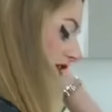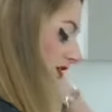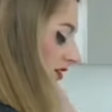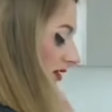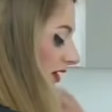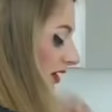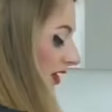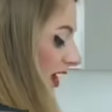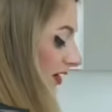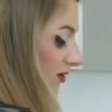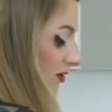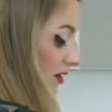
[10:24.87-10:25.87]
just a little
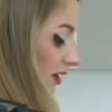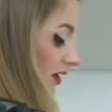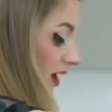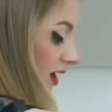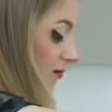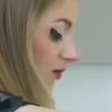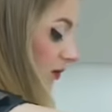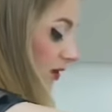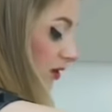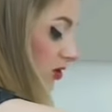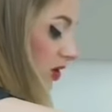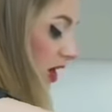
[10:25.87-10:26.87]
extra, comes
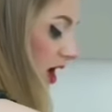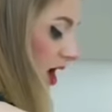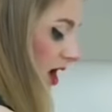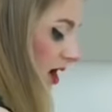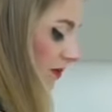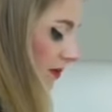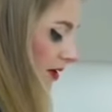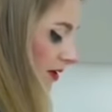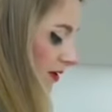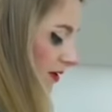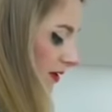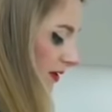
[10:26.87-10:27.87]
with the job.
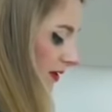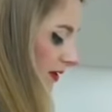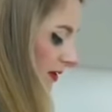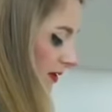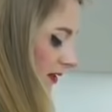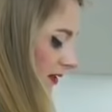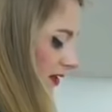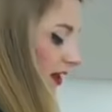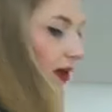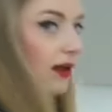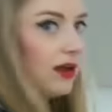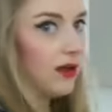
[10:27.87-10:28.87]

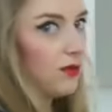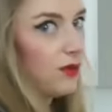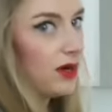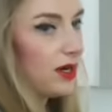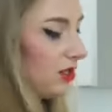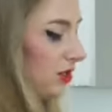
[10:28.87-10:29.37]
I love what I